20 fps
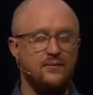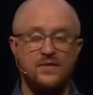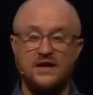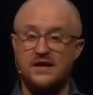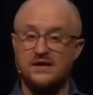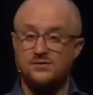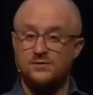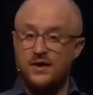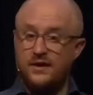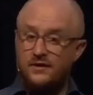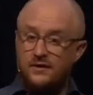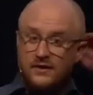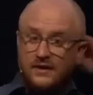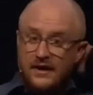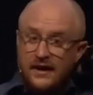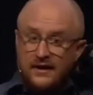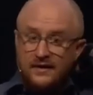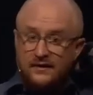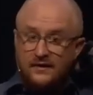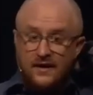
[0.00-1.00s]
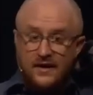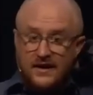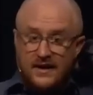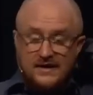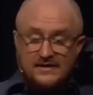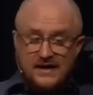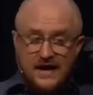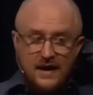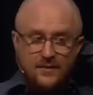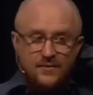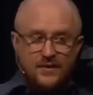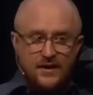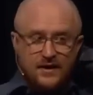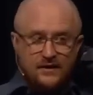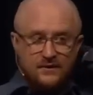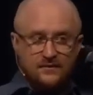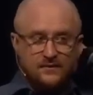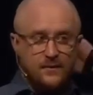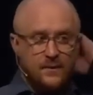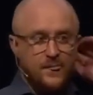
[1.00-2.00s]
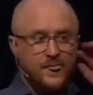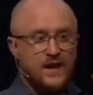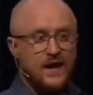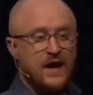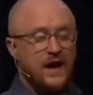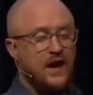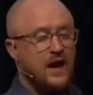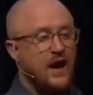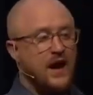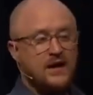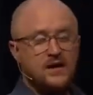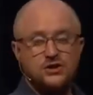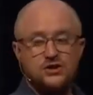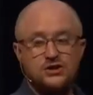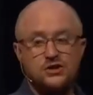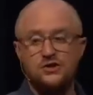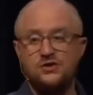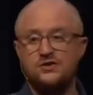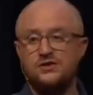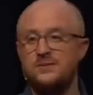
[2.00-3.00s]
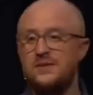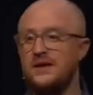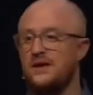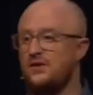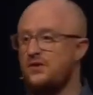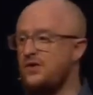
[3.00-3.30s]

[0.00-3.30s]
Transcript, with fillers: Because whether we like it or not, it's happening. And I can choose to be